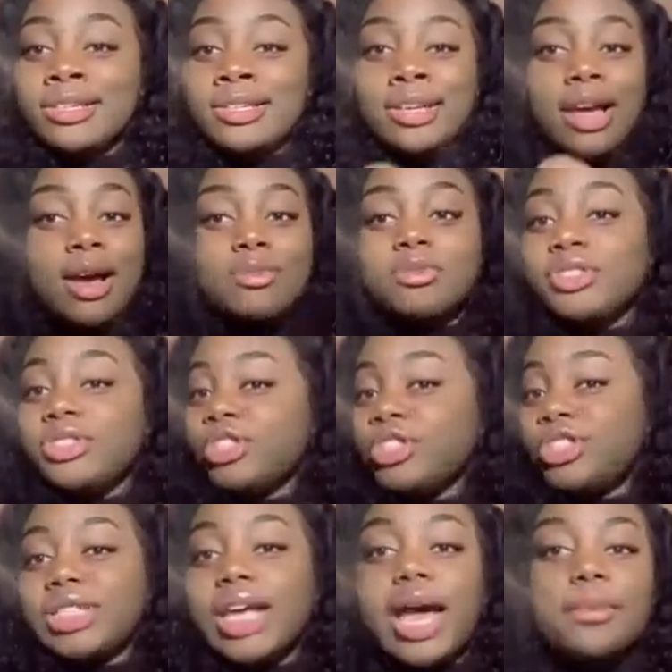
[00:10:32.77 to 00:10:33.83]
I was
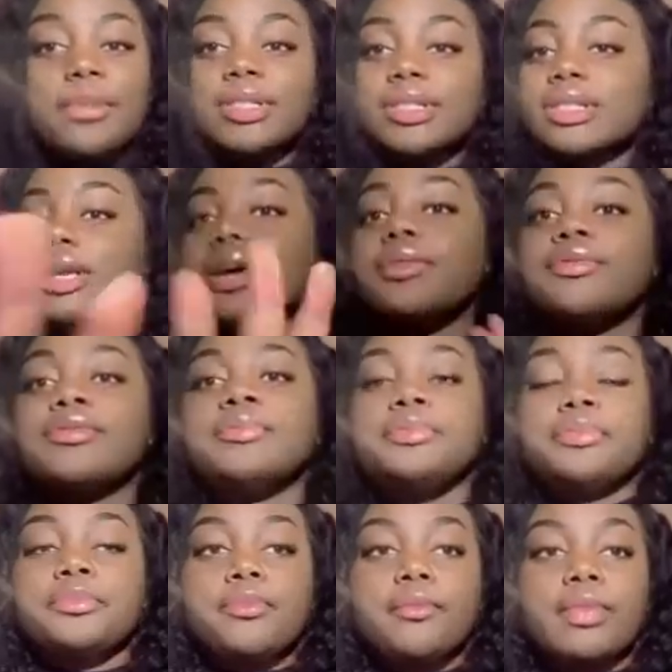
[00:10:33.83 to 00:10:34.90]
just typing stuff.
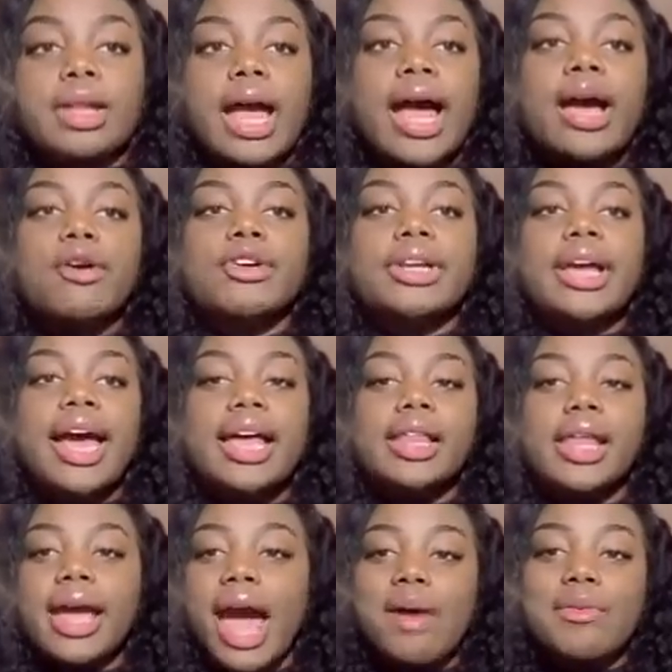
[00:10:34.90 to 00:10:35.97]
I already had
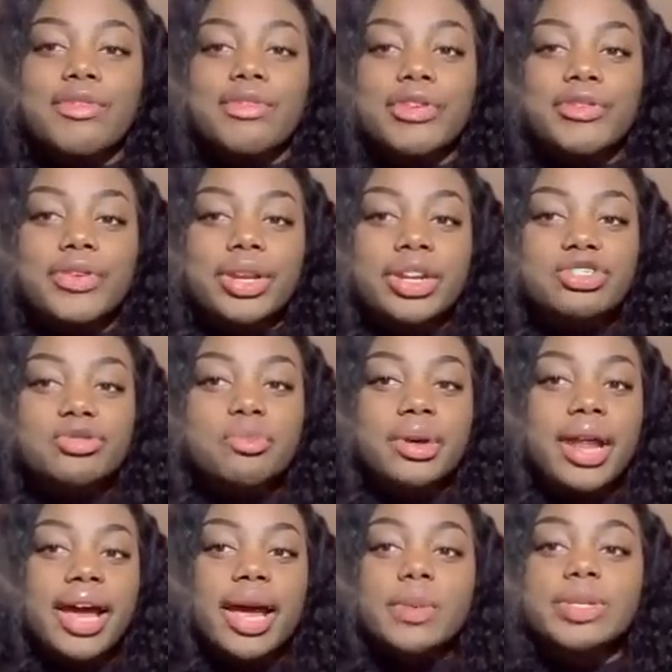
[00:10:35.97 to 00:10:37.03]
like half of it finished, but
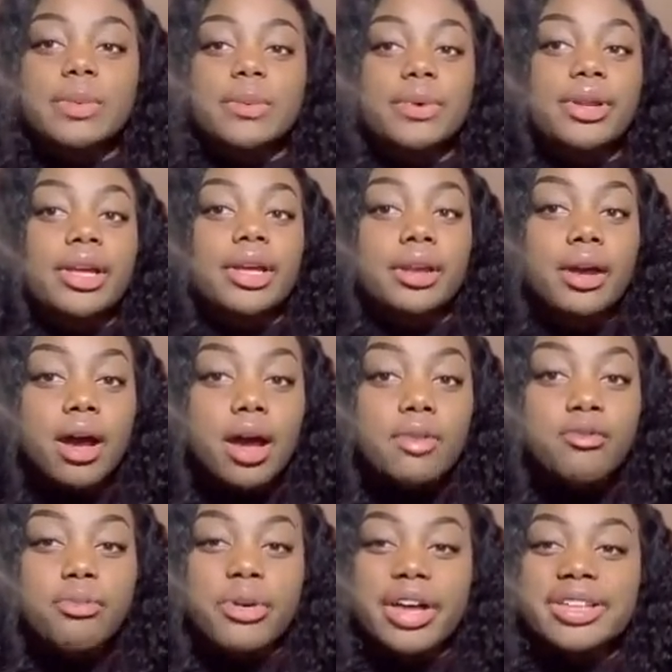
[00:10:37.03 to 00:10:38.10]
I kept on putting it
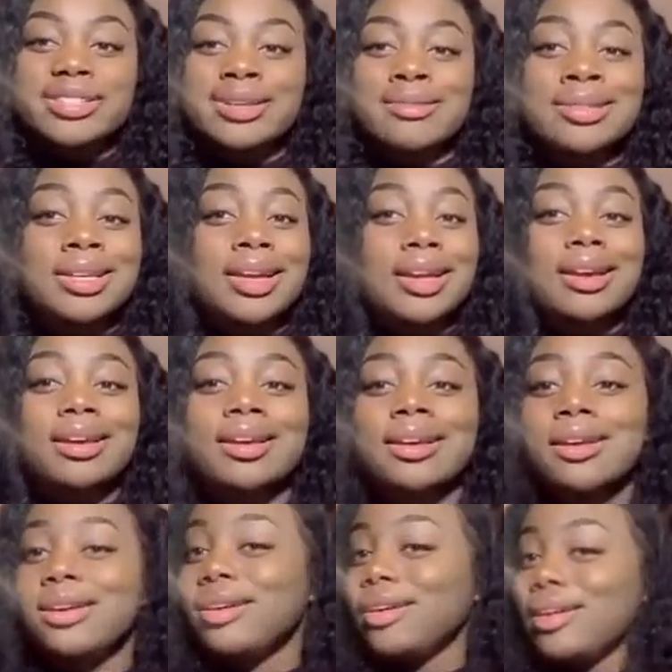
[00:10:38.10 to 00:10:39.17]
off because I was like,
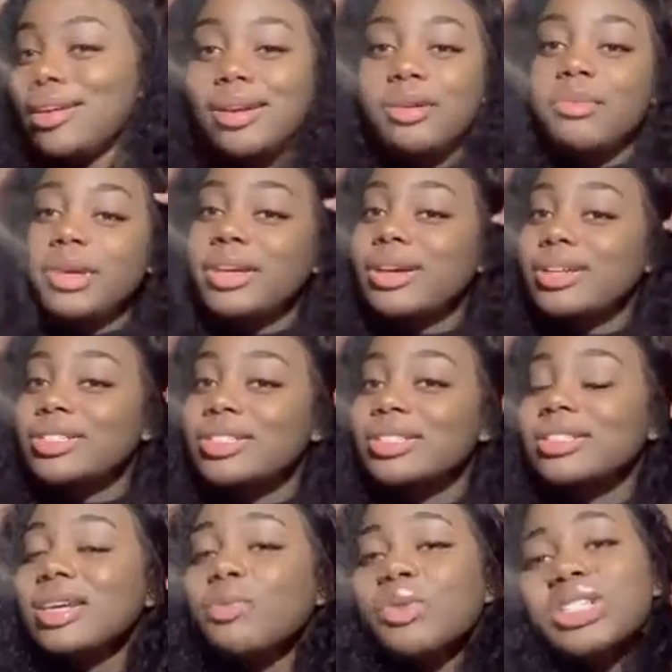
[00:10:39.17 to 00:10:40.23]
oh my gosh,
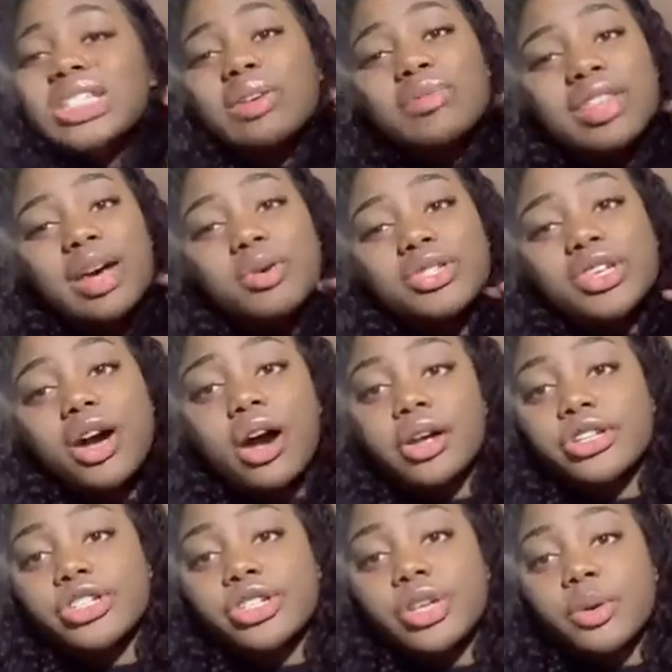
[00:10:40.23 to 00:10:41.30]
it wasn't even that it was hard.
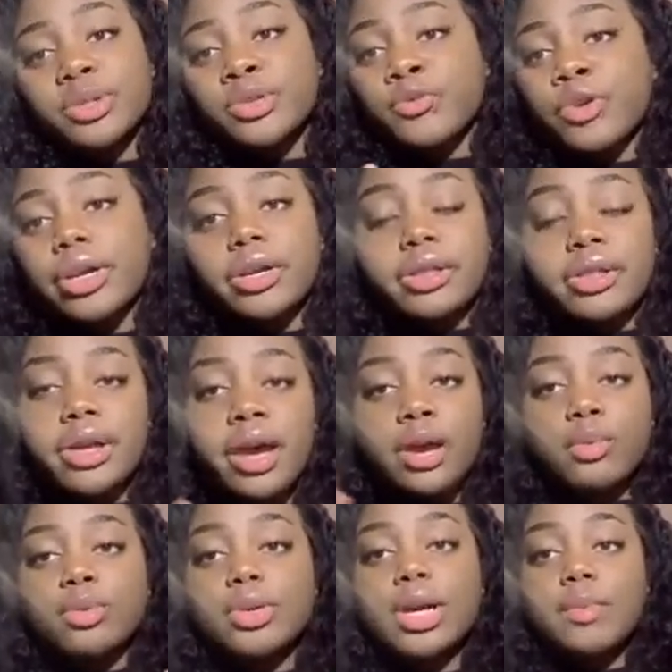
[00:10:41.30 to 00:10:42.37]
It's just I was afraid that it
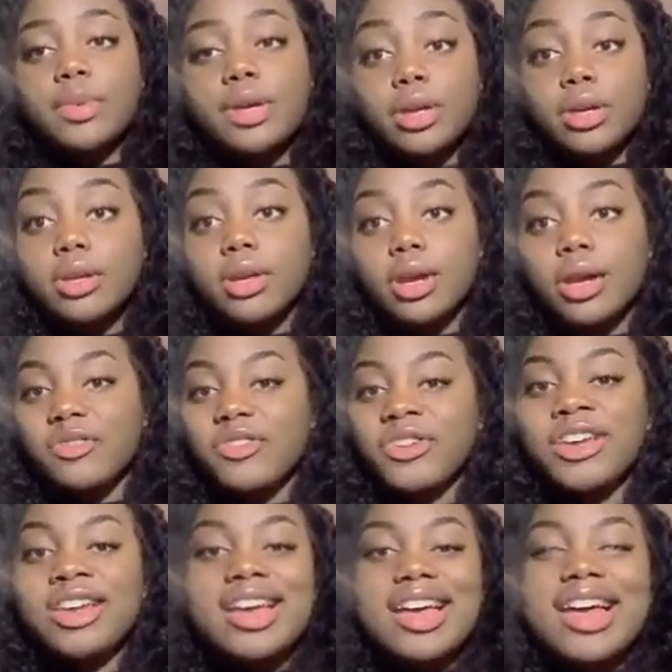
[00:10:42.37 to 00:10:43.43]
would not be good enough.
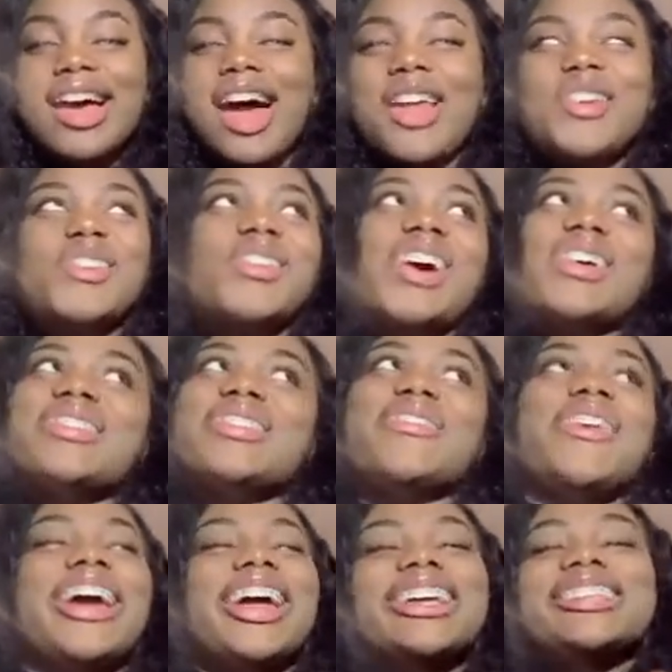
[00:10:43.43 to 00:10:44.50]
I don't know why I was
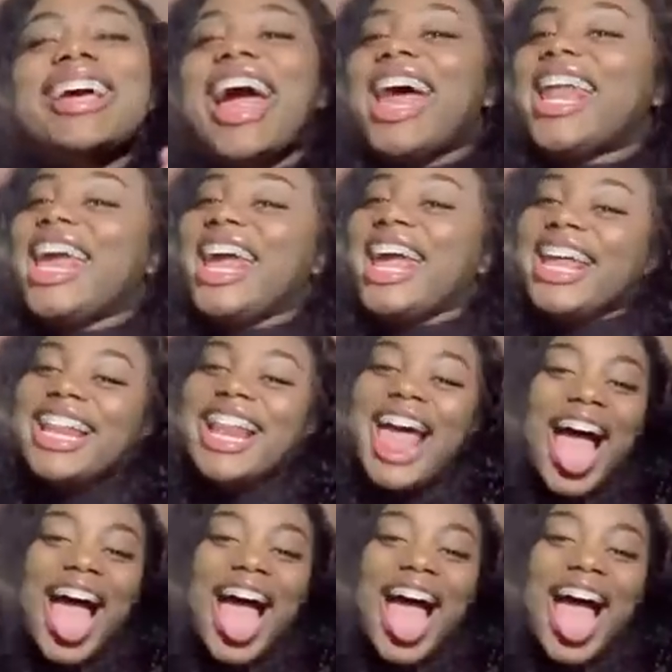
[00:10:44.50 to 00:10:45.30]
afraid because I got in.